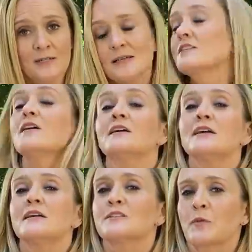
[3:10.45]
As long
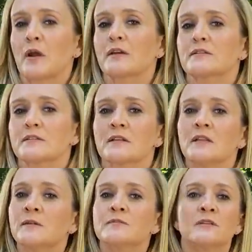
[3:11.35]
as a product doesn't
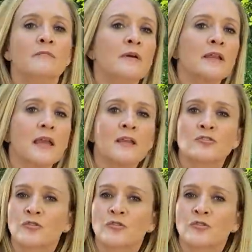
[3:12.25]
claim to mitigate,